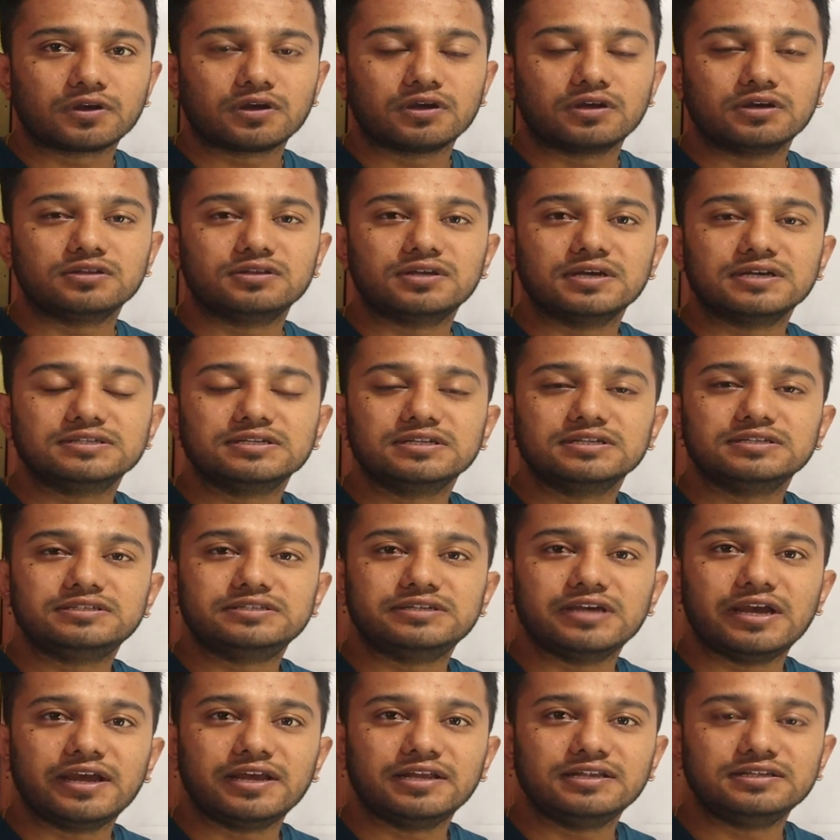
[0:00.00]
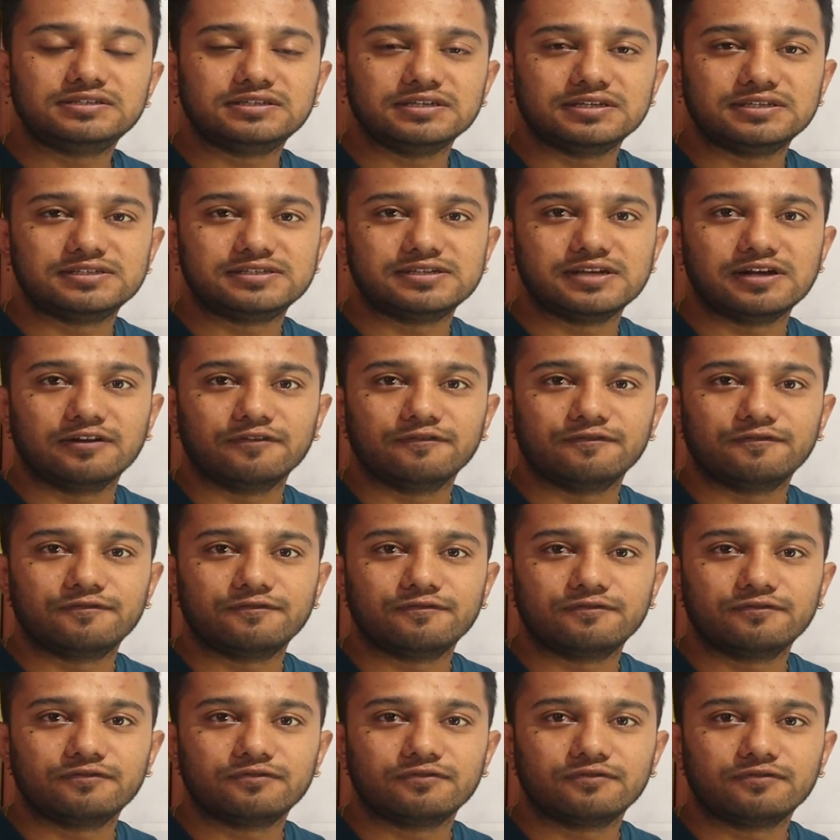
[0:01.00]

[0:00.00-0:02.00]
it doesn't change itself.